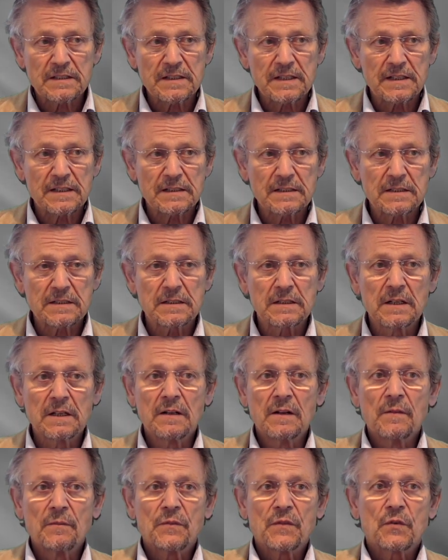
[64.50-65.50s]
test
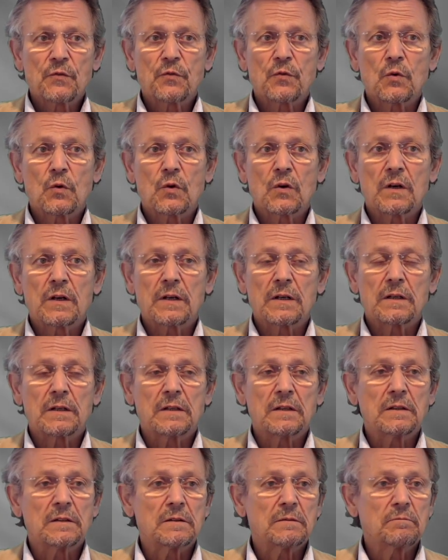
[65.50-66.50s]
for
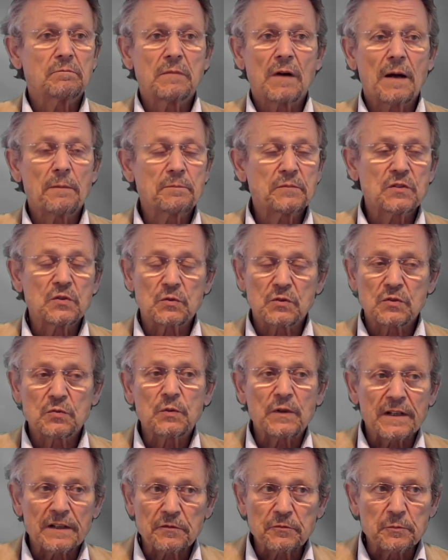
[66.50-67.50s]
uh, up to
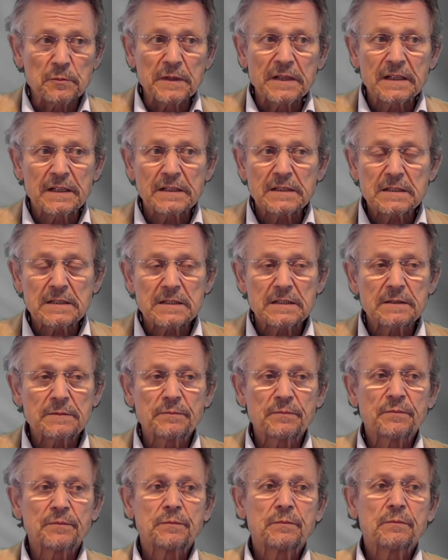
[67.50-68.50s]
12 minutes
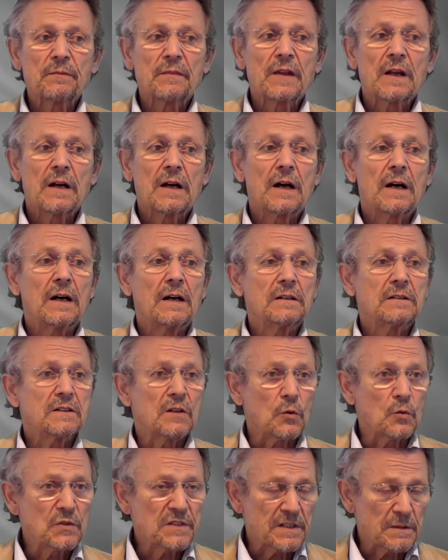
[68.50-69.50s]
uh,
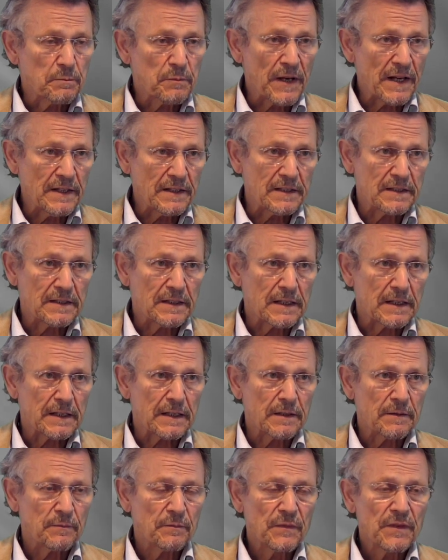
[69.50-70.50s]
dose dependently.
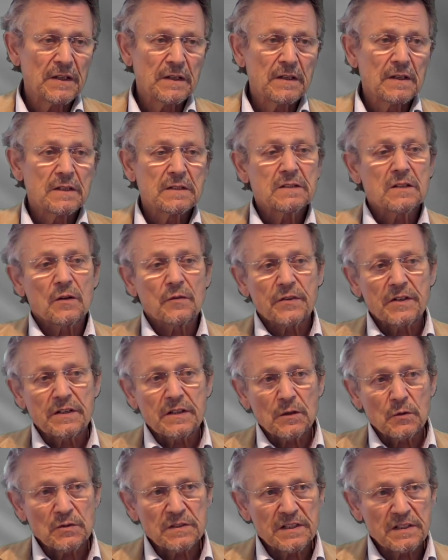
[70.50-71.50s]
So the
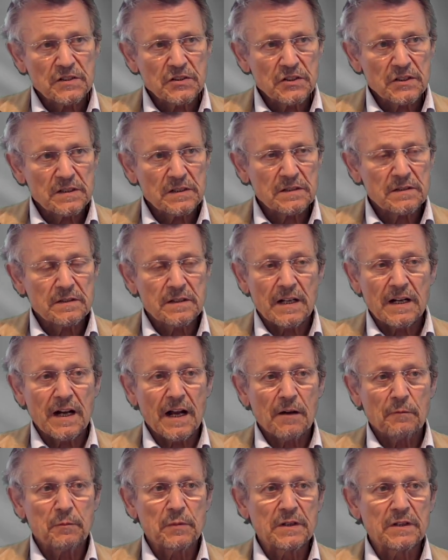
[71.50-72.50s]
dosages that
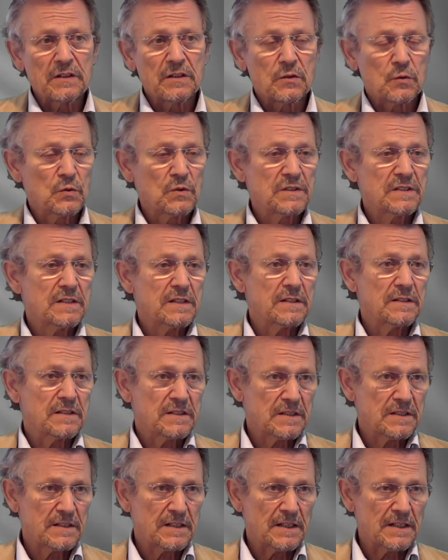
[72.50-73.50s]
have been used in the
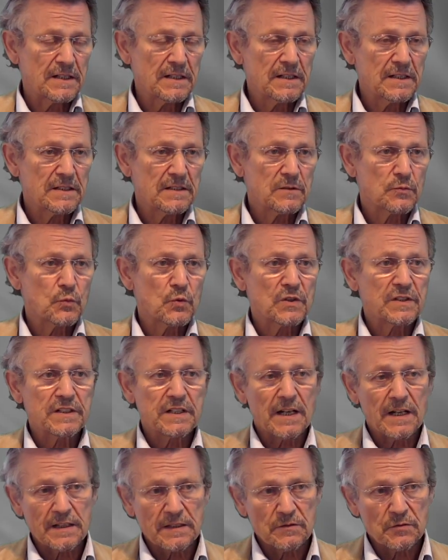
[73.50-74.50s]
studies were
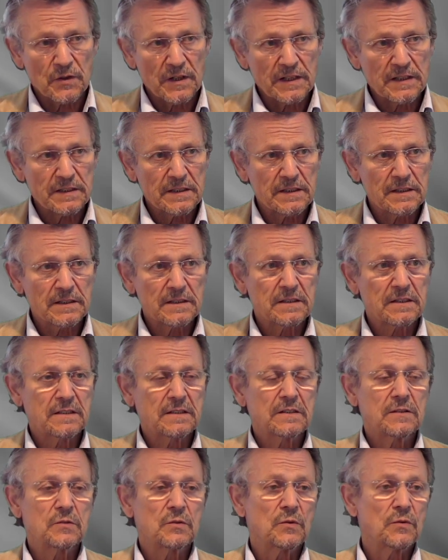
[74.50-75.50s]
titrated
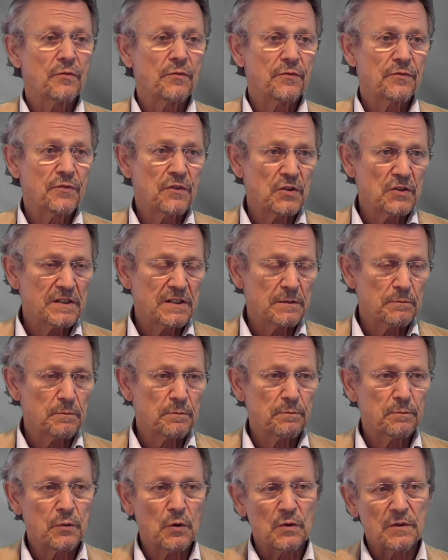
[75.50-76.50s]
to
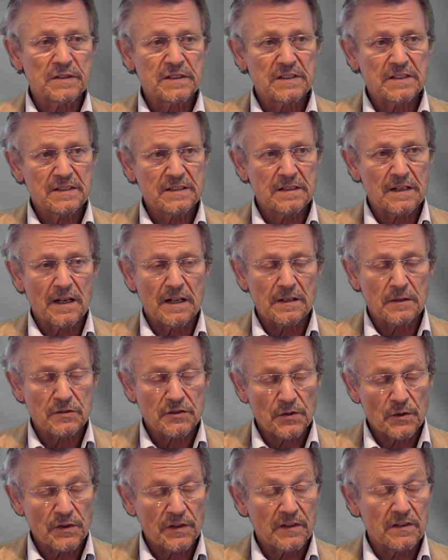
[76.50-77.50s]

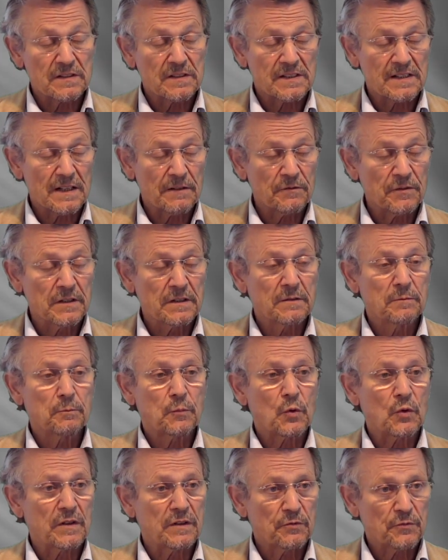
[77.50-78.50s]

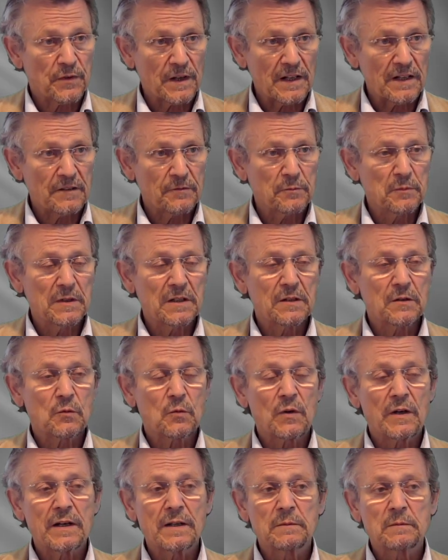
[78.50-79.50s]
37.5 uh,
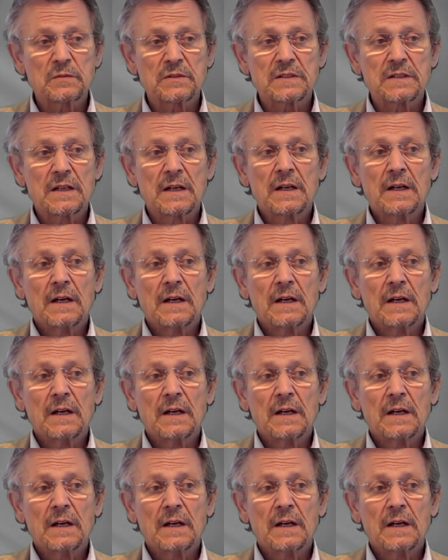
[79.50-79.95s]
milligrams,